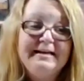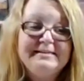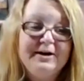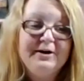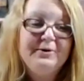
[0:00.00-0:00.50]

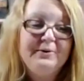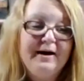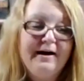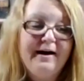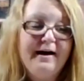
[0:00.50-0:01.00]
So,
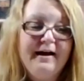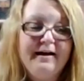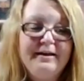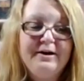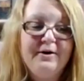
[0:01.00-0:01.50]

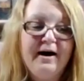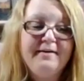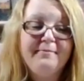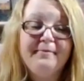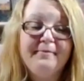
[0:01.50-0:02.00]
I
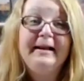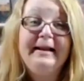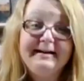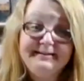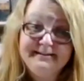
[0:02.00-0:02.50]
have been
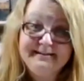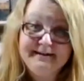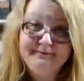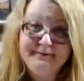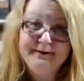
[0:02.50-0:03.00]
collecting
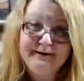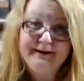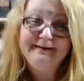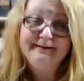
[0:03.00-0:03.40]
stuff for